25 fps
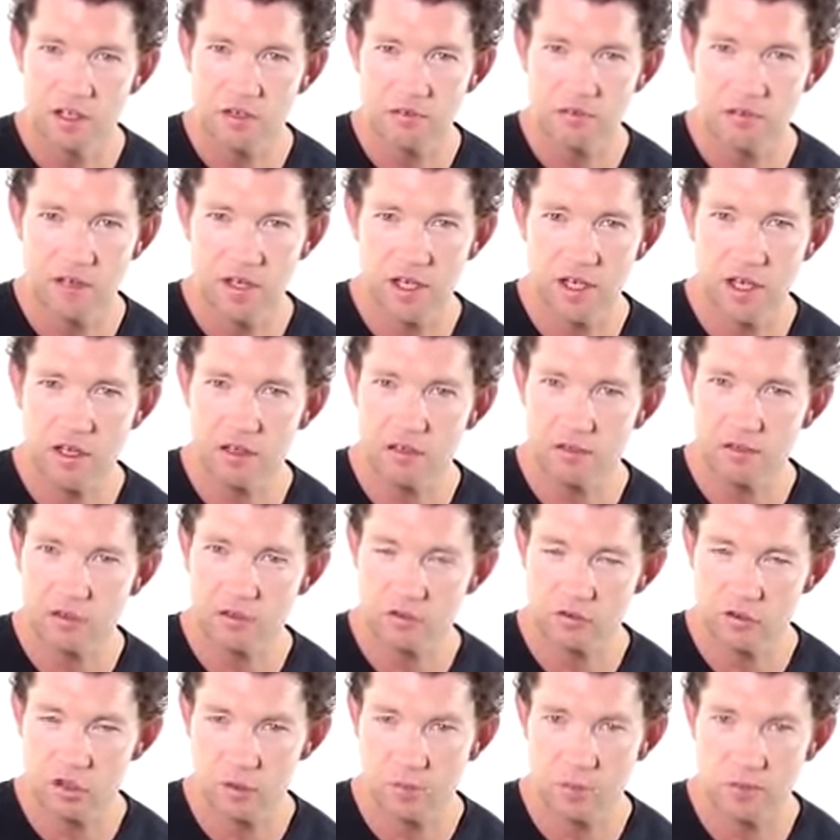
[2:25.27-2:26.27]
If any of
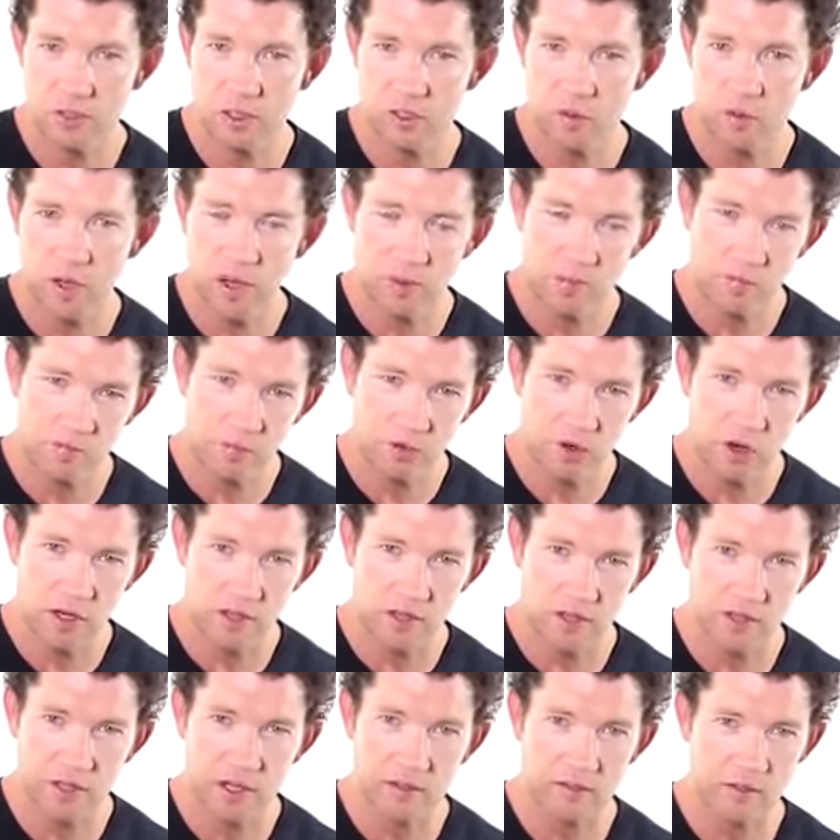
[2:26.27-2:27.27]
this is tripping you up,
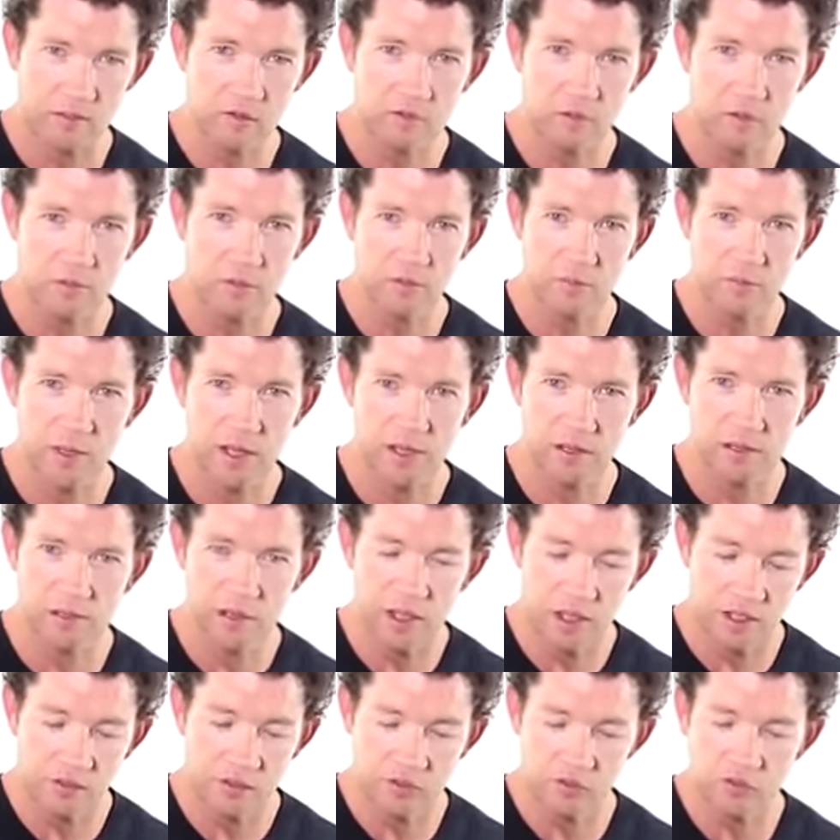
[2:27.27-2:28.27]
write down the strumming
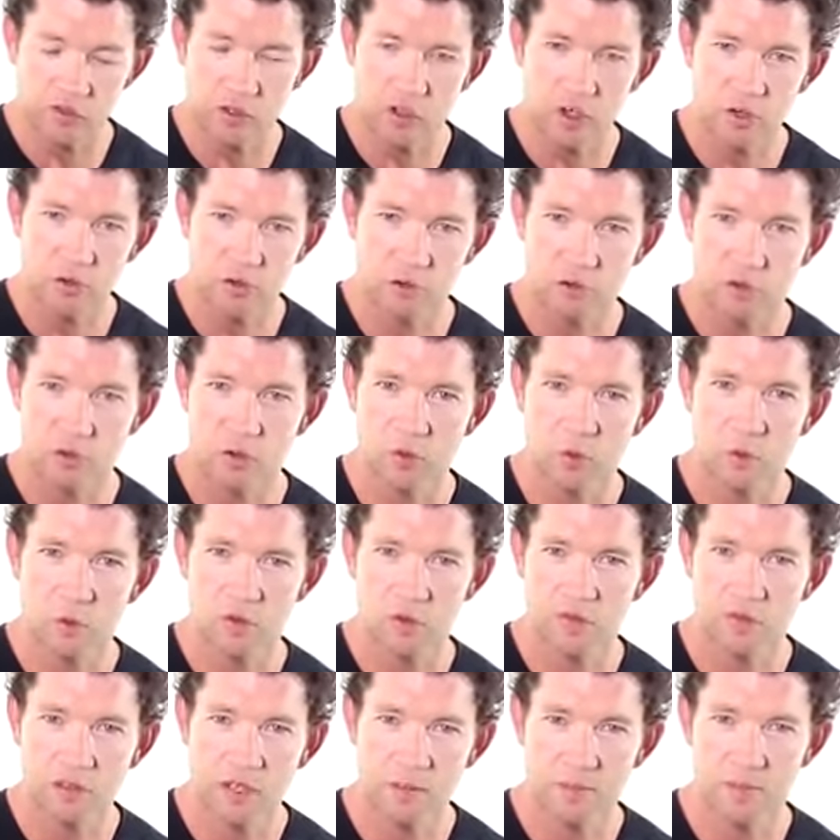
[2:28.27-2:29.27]
pattern and just go
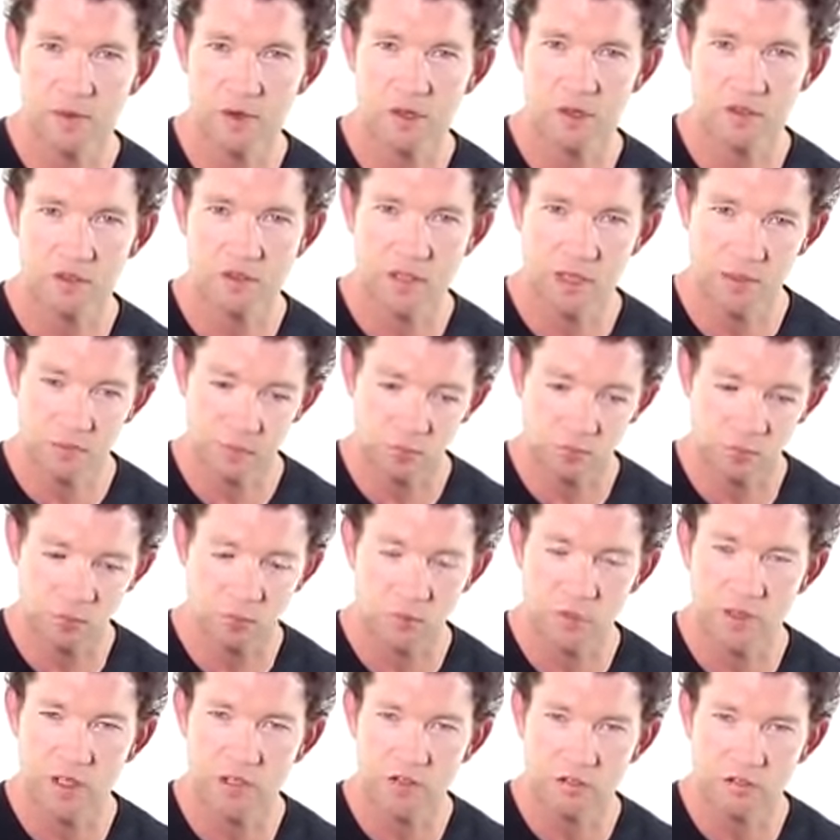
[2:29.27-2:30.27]
through step by step
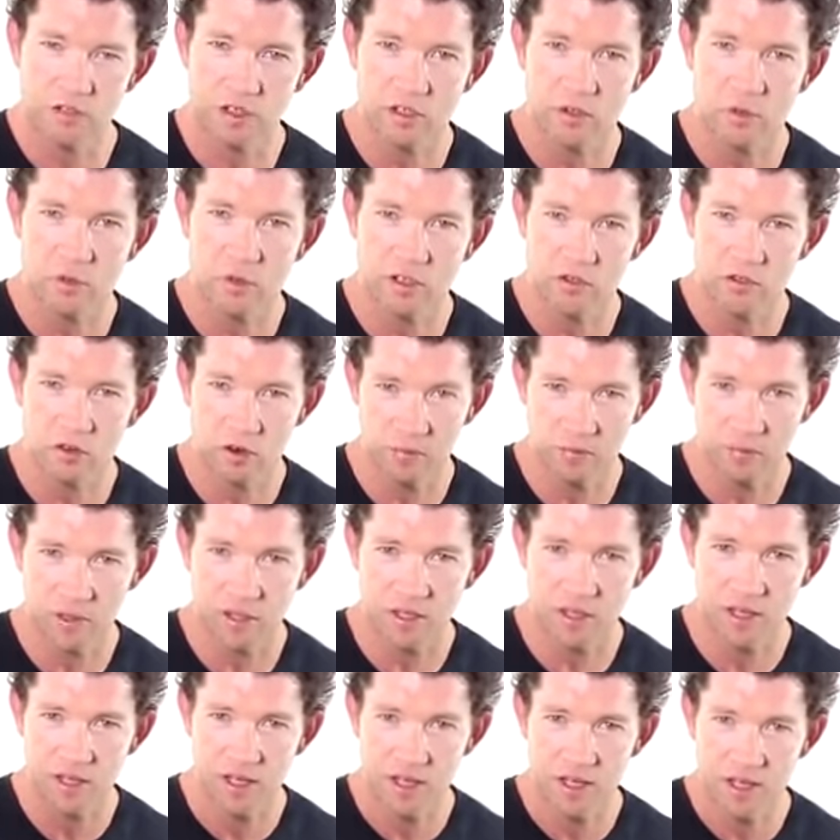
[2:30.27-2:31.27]
with each little
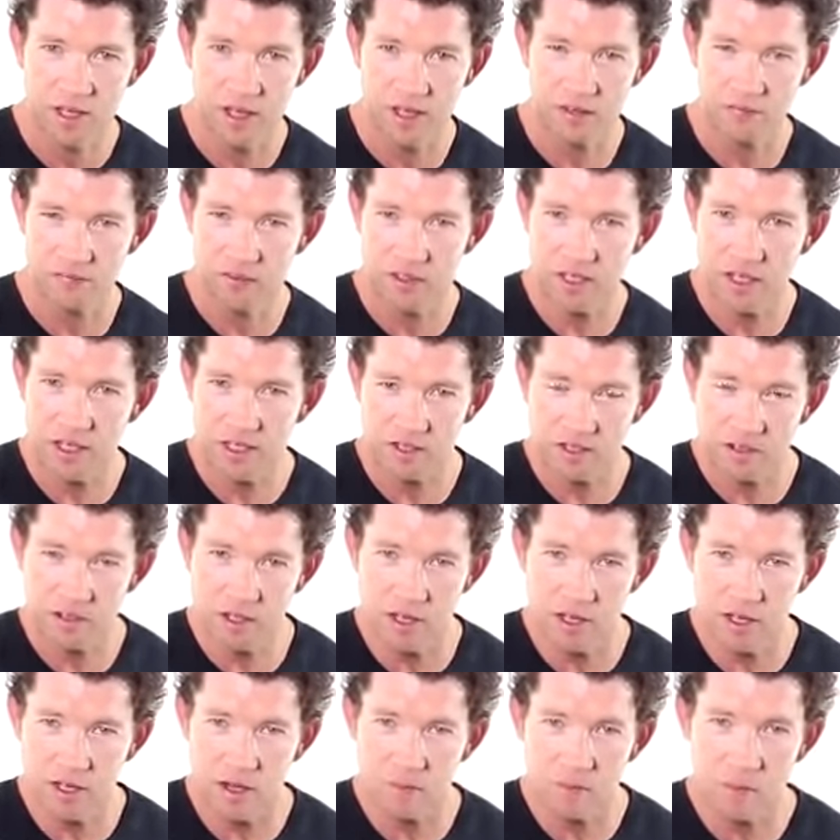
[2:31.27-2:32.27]
increment. And if you
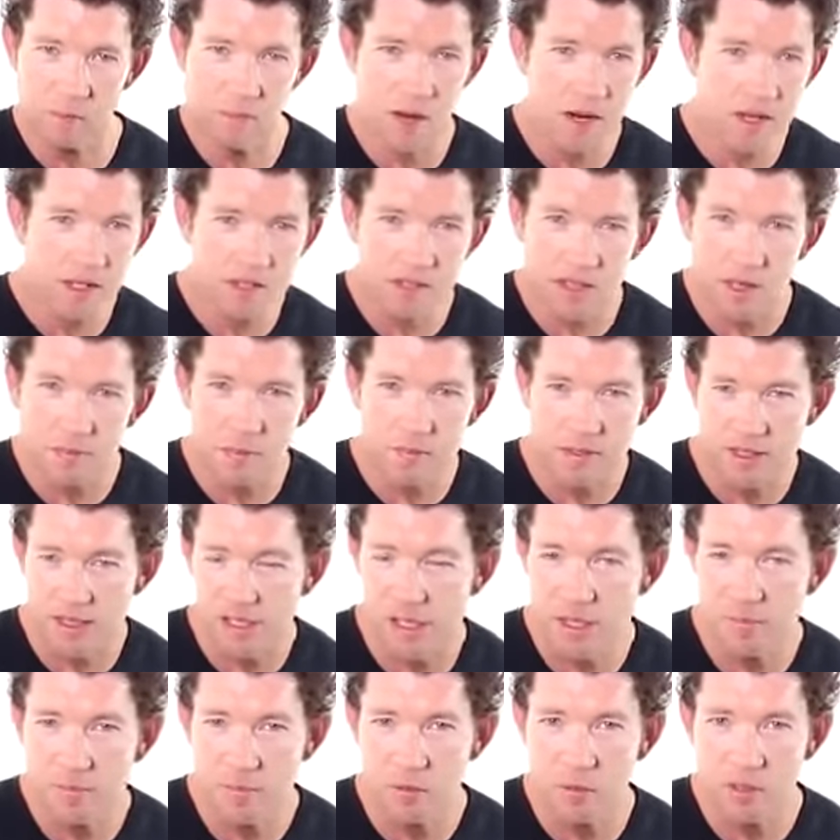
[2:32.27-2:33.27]
get mucked up at
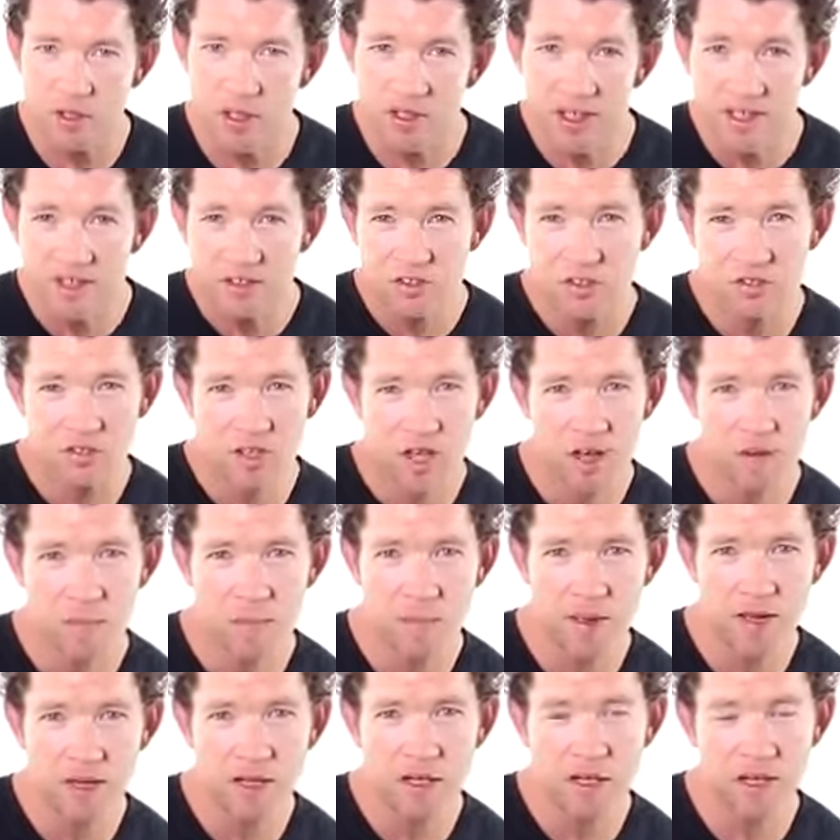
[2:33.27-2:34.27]
any point, just
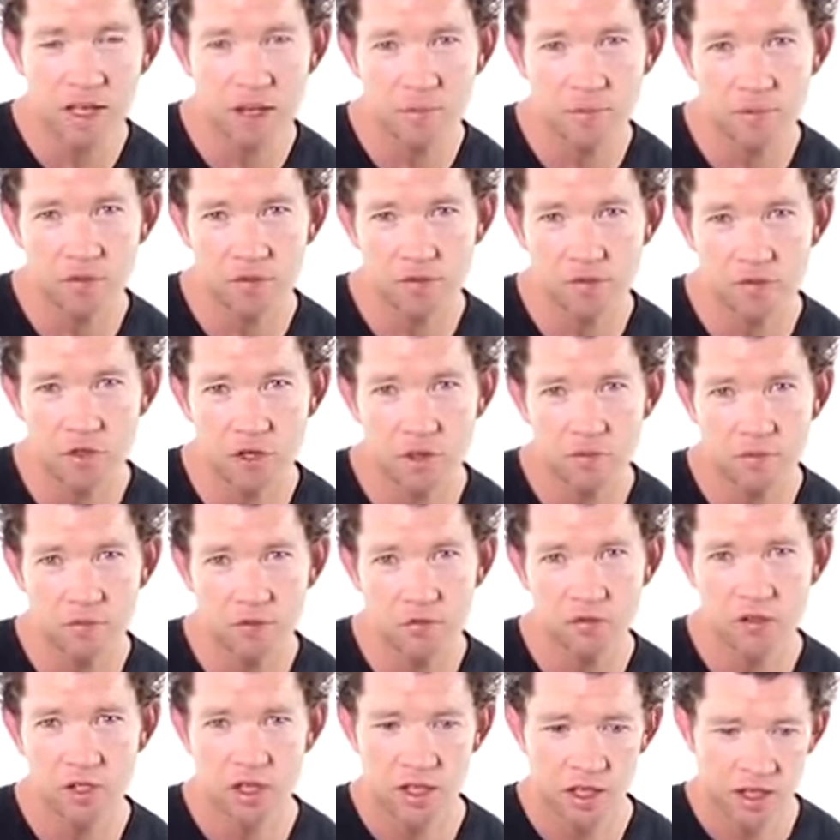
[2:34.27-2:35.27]
come back a couple of
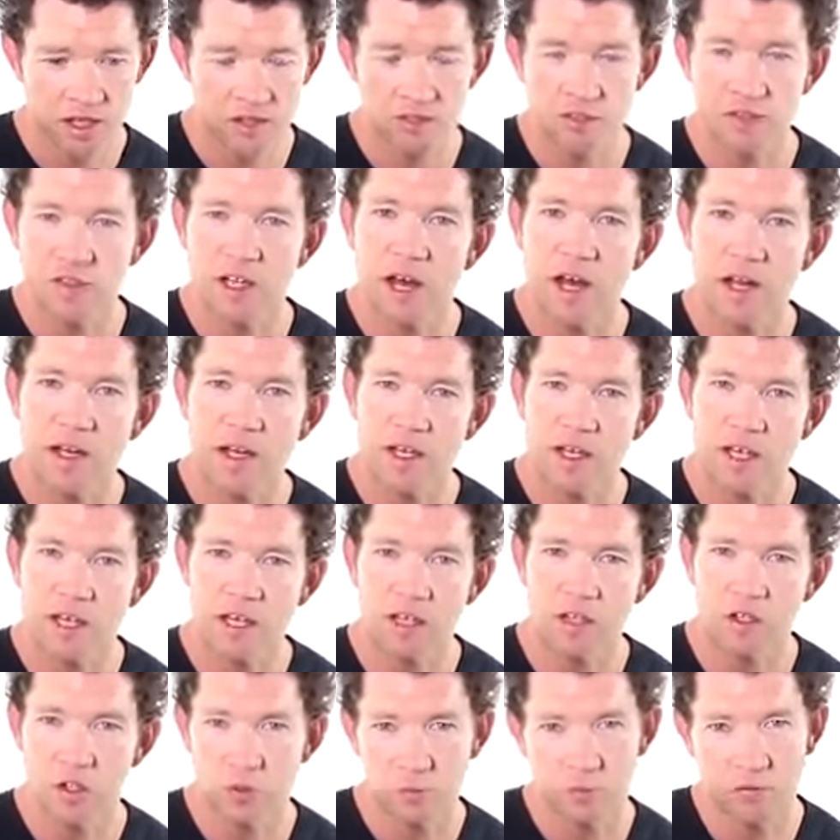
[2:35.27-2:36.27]
strums and start
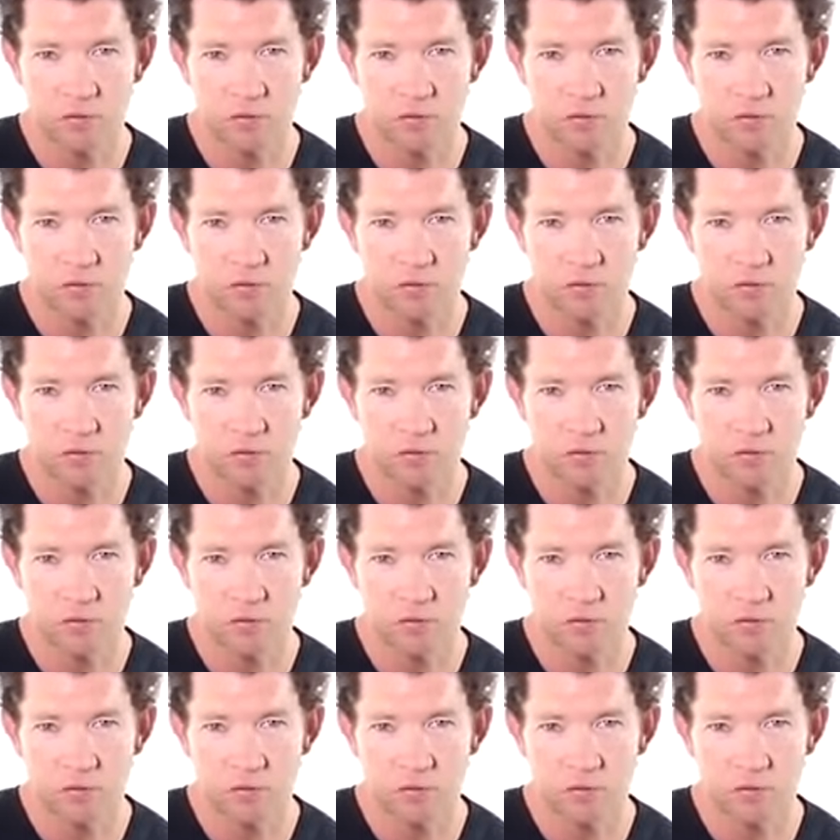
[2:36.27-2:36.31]
again.